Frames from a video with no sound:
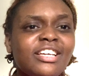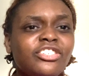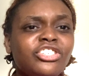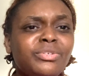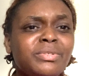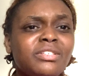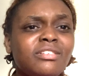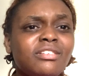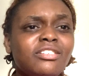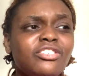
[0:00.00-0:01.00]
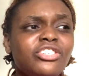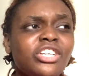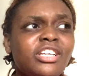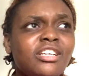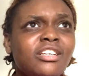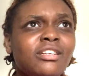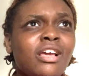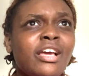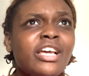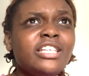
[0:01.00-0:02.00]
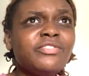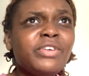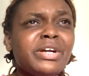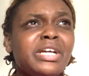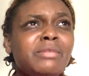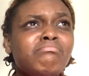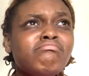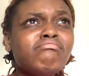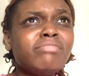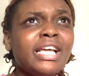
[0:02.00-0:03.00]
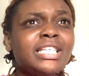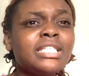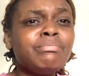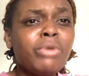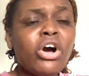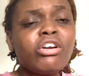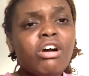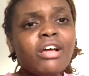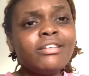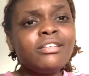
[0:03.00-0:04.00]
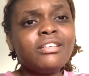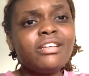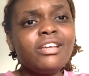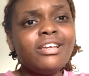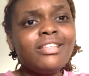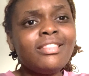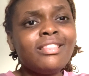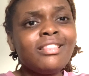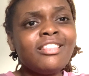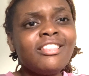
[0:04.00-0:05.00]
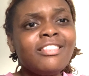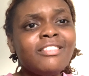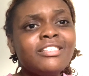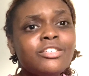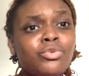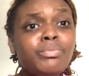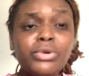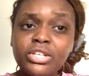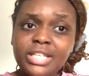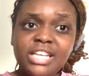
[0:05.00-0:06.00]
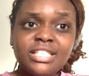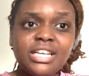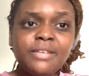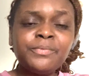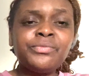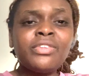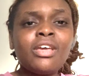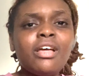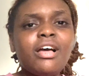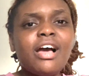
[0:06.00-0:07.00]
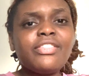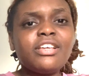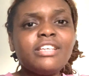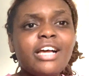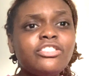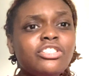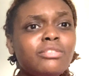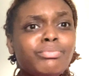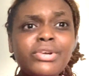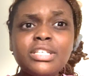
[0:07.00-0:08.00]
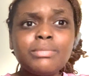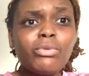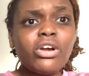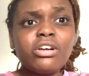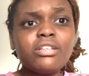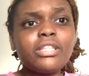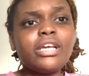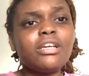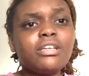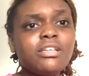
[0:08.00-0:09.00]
I think she is very like spot on in to book Daisy. I think yeah, she's pretty spot on.